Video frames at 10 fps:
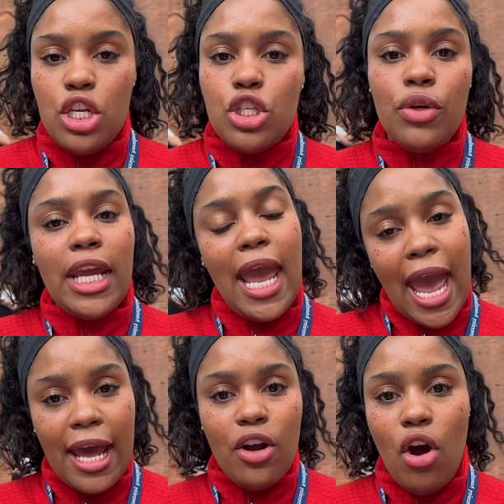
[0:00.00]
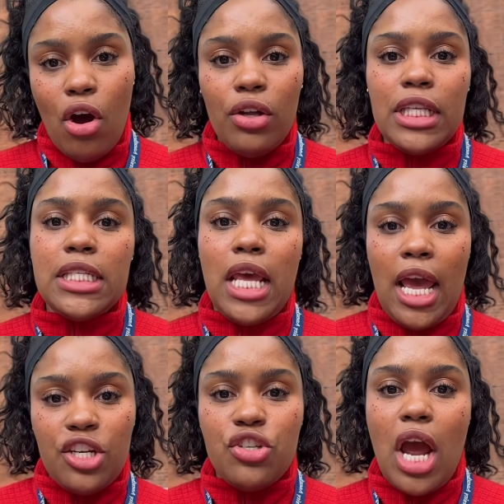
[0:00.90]
So they add on these
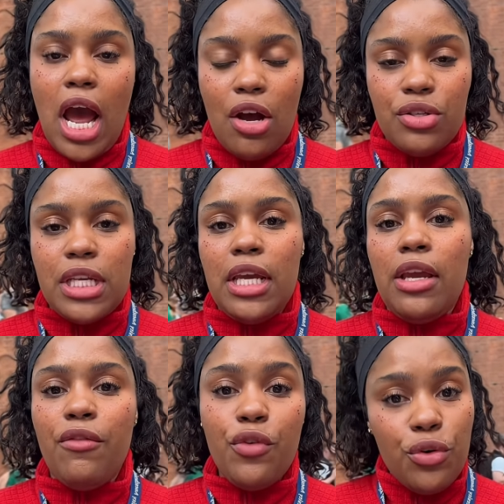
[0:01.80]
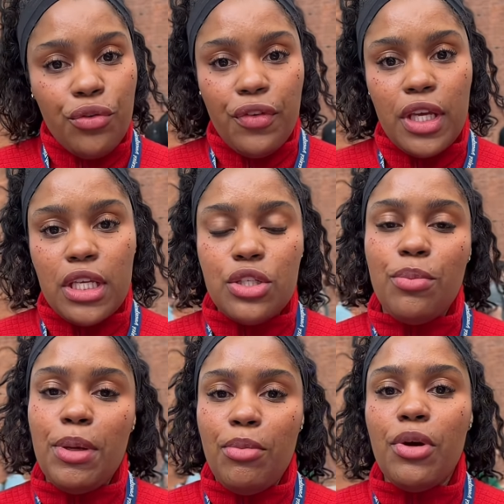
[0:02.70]
extra housing and food fees so
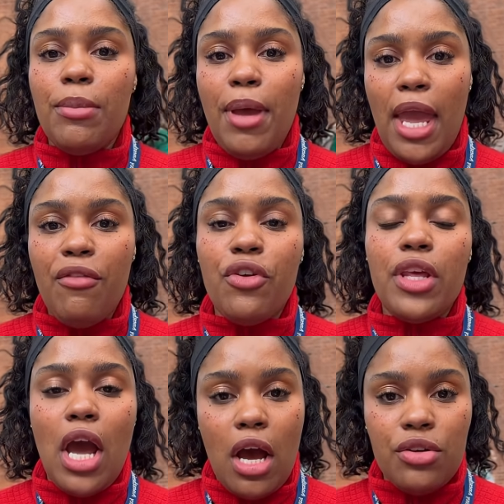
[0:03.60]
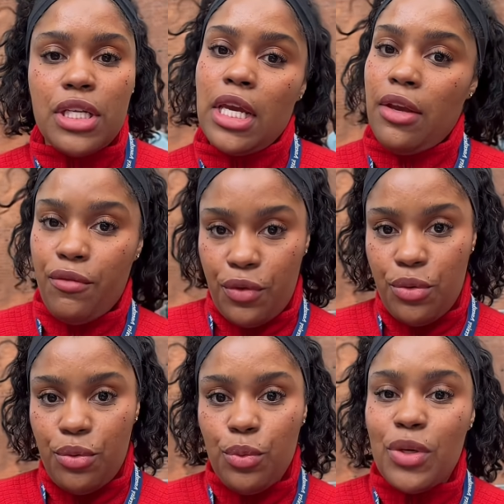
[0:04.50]
people could pay for their housing and
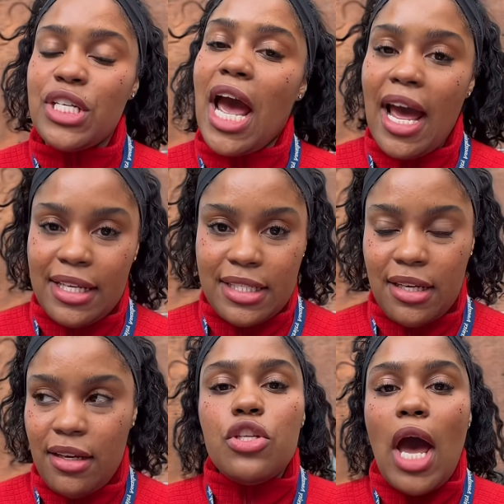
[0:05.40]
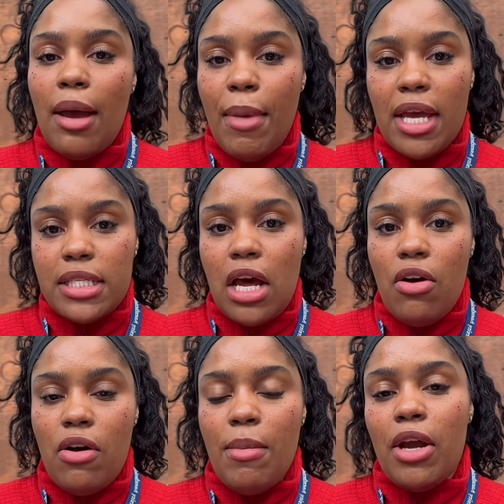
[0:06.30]
food, which I did. So I maxed
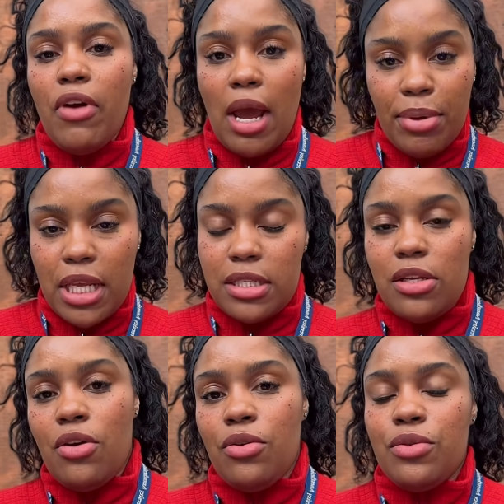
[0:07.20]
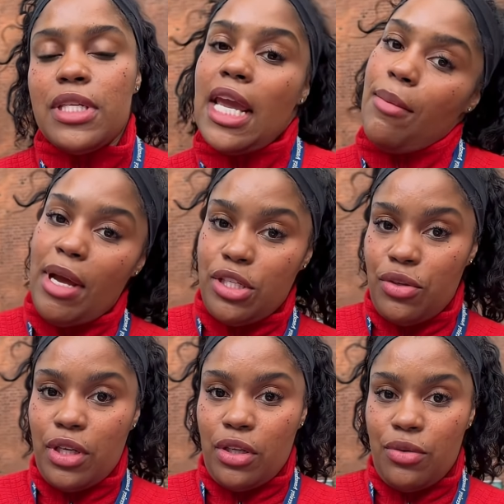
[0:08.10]
out on my Grad Plus loans and my
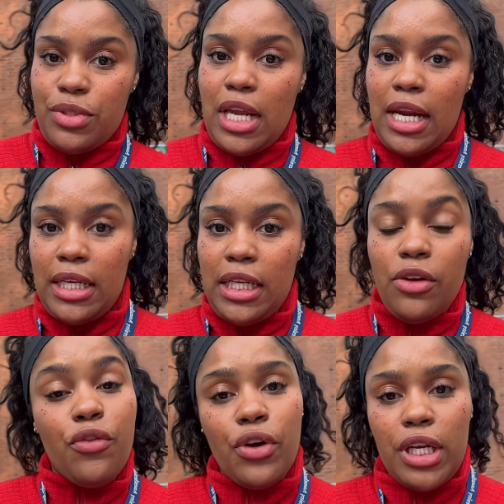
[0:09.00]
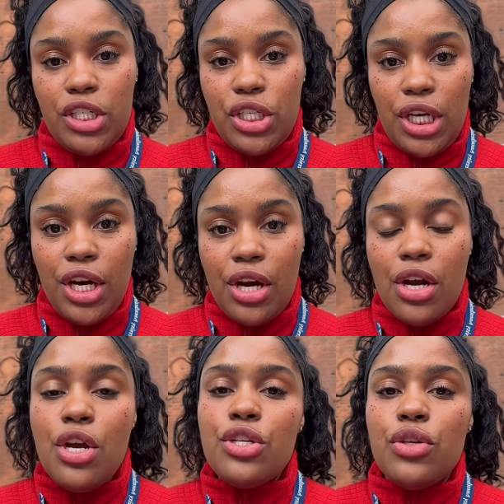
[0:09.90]
student loans that I needed for each year.
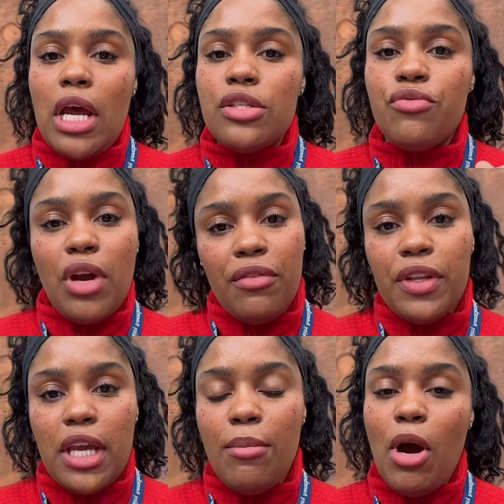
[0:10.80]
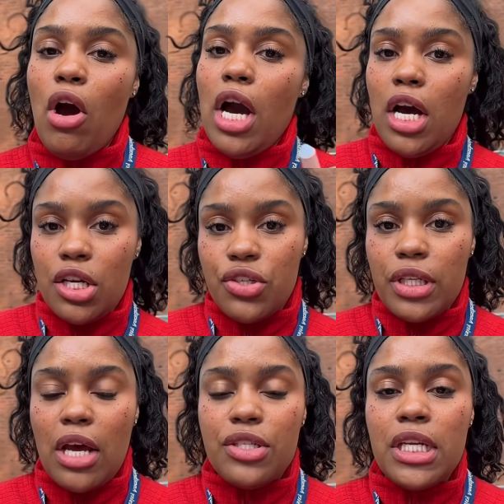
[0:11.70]
So that's roughly about
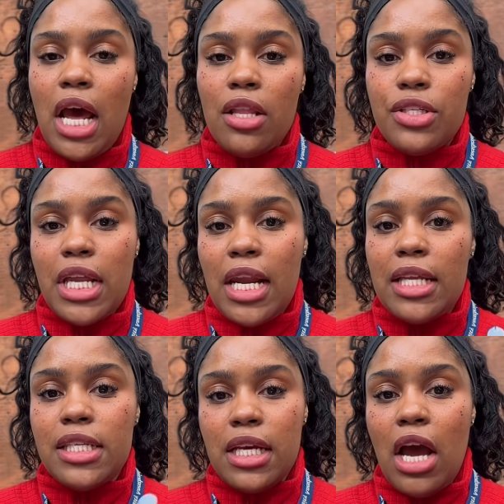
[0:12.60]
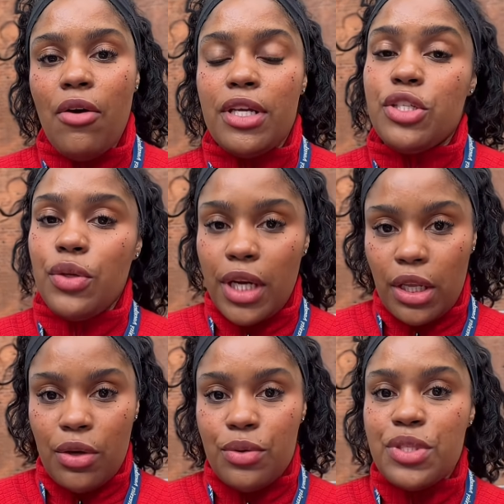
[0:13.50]
$100,000 that I took out in
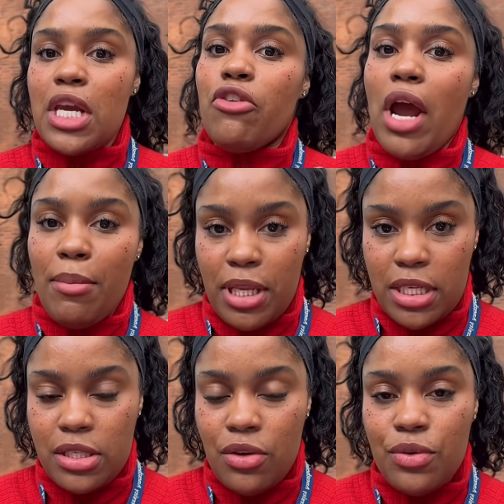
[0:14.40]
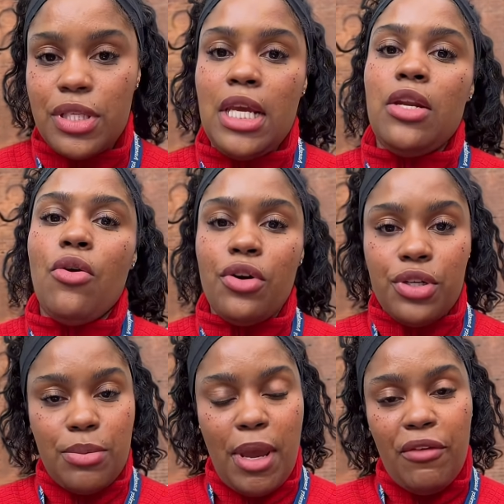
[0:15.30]
student loans and Grad Plus loans in order
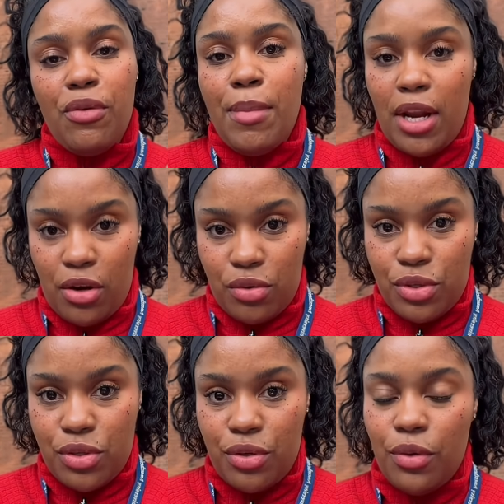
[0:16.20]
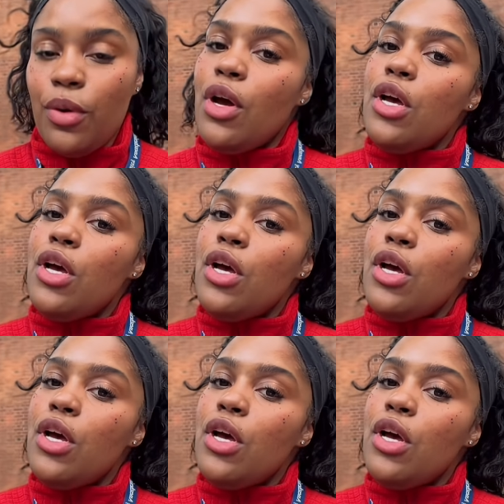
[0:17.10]
to pay for medical school.